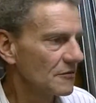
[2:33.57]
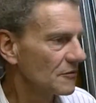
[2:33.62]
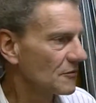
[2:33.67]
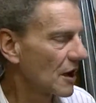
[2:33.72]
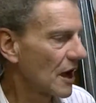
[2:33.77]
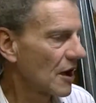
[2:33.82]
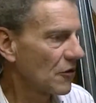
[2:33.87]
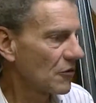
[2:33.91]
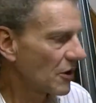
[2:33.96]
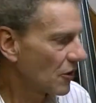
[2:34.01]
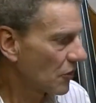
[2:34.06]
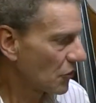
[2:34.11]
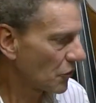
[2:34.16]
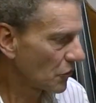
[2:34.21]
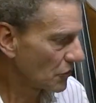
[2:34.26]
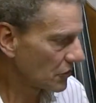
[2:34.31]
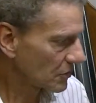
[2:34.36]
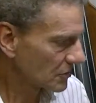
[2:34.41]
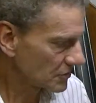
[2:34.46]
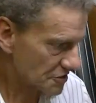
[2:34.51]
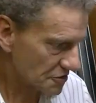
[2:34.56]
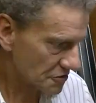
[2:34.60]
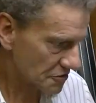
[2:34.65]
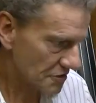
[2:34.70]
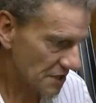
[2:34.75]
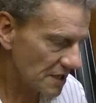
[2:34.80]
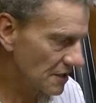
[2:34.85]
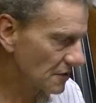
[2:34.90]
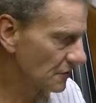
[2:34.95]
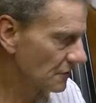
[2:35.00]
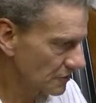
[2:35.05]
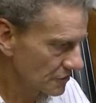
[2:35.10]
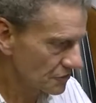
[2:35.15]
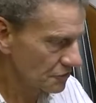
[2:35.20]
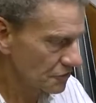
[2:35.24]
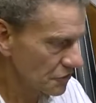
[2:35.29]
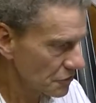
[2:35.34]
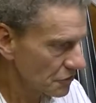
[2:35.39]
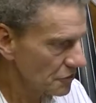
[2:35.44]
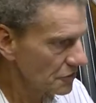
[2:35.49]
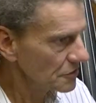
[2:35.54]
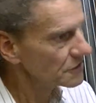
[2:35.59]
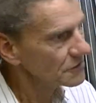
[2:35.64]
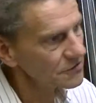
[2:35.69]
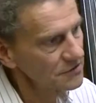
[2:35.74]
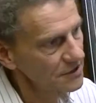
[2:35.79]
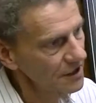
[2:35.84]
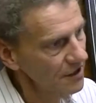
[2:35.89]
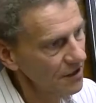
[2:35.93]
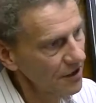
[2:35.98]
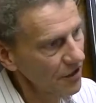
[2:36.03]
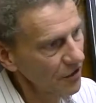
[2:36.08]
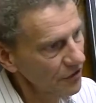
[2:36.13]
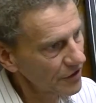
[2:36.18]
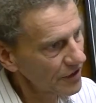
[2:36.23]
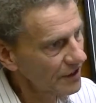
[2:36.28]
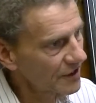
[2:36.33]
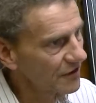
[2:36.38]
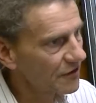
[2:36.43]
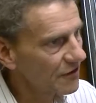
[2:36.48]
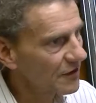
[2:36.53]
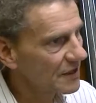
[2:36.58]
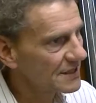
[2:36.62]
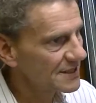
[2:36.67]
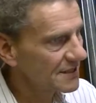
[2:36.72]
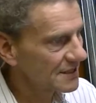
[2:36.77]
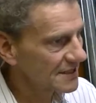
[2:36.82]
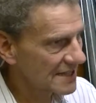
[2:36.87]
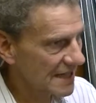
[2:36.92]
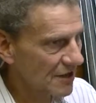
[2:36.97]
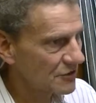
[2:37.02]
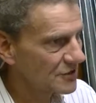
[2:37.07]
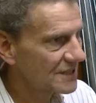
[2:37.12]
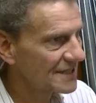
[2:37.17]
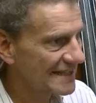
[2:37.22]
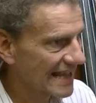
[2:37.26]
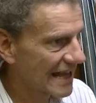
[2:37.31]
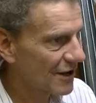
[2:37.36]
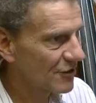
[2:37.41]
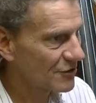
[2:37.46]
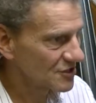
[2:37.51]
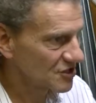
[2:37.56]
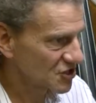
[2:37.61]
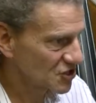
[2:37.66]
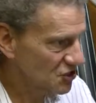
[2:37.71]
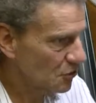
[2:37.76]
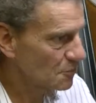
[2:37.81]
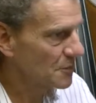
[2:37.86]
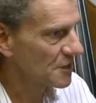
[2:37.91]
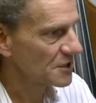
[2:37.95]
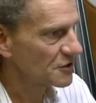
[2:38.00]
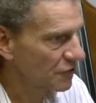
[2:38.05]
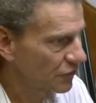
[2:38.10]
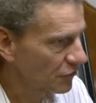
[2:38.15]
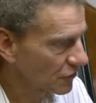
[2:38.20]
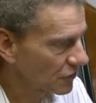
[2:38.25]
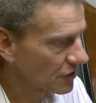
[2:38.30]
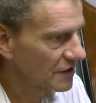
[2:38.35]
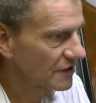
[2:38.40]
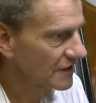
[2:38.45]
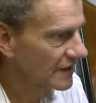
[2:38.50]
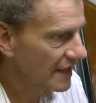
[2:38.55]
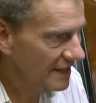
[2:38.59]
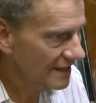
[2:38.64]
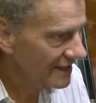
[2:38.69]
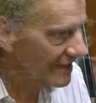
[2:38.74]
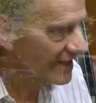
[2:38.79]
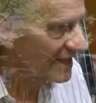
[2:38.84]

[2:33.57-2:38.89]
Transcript: our whole trio grew, and it sounded now so much fuller than